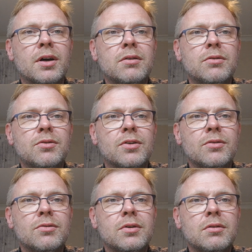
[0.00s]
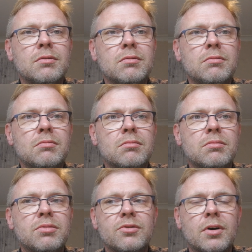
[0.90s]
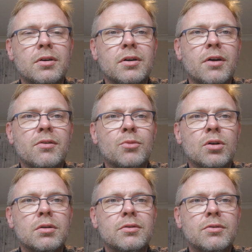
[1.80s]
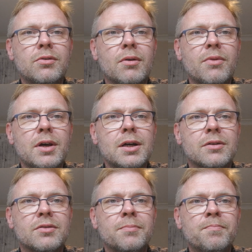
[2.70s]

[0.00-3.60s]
Then you just start another model and do something else.